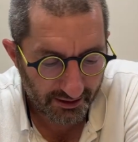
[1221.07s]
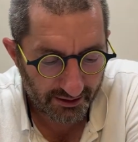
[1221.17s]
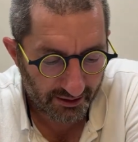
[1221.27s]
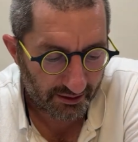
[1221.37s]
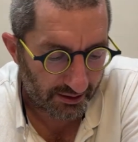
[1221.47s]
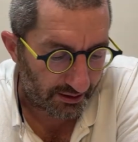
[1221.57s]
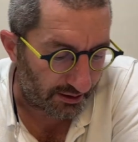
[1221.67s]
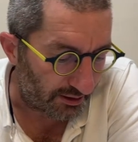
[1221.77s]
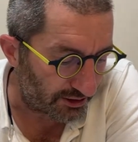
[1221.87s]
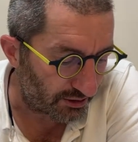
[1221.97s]

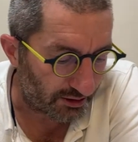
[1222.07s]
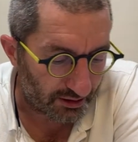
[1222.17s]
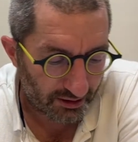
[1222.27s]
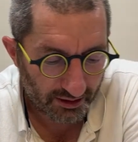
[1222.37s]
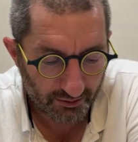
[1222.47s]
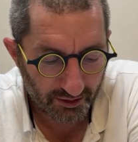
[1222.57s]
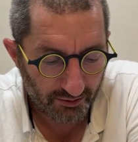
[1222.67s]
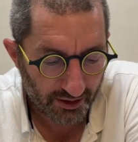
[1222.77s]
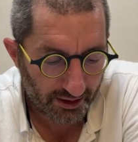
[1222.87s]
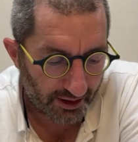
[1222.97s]
the Shulchan Aruch, and I wouldn't
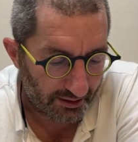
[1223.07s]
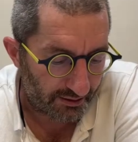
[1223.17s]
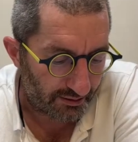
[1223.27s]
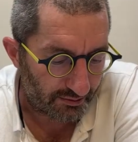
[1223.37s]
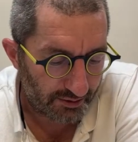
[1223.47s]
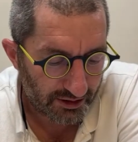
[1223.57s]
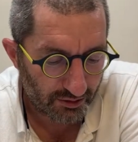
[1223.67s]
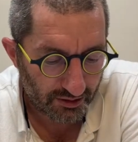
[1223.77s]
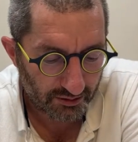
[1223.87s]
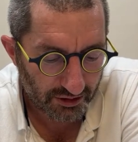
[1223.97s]
want to
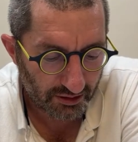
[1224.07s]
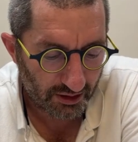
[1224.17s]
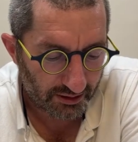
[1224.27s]
misquote the Shulchan Aruch,